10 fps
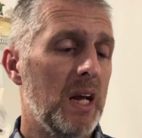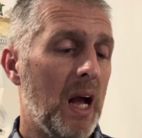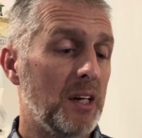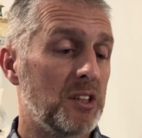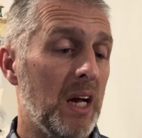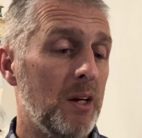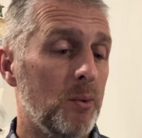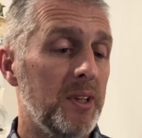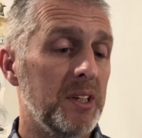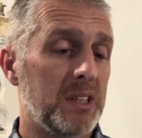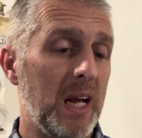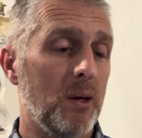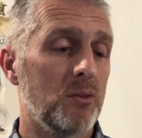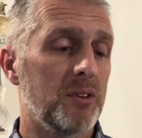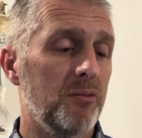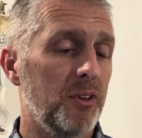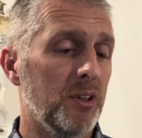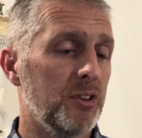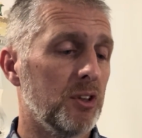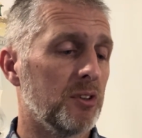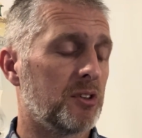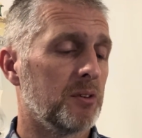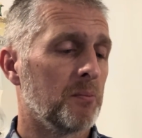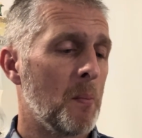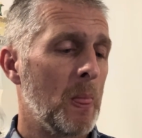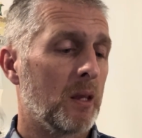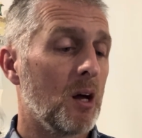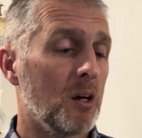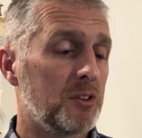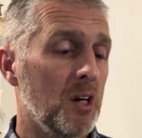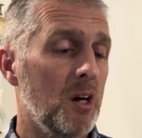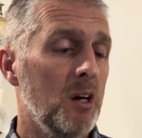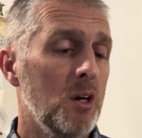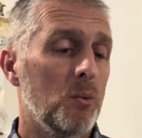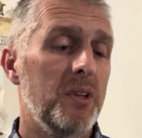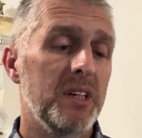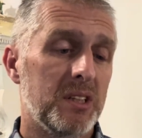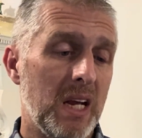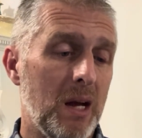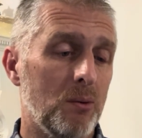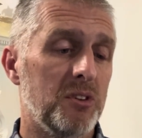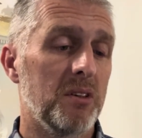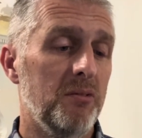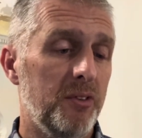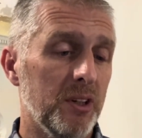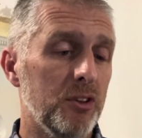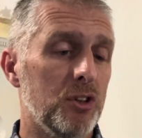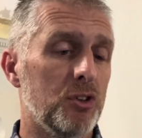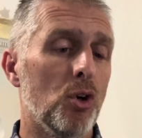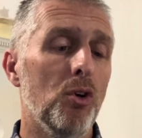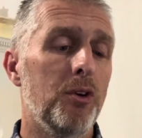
Ashdod with its towns and villages. Gaza with its towns and villages, all